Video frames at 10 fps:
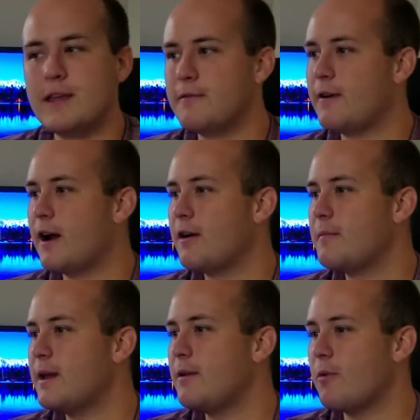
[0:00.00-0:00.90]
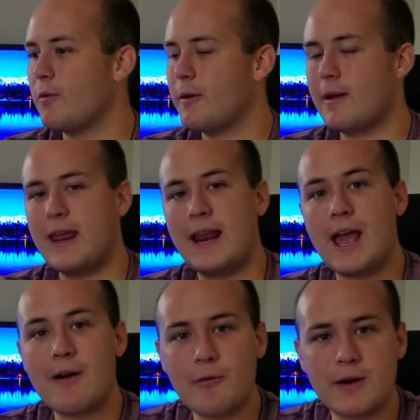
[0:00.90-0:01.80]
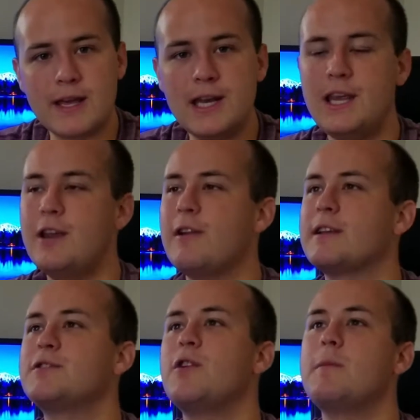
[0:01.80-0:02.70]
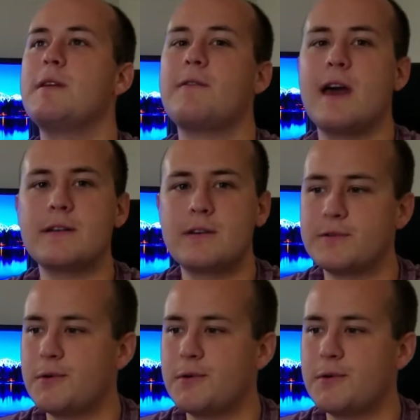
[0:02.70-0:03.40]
the environment, we're worried about getting everyone in here, like so many factors.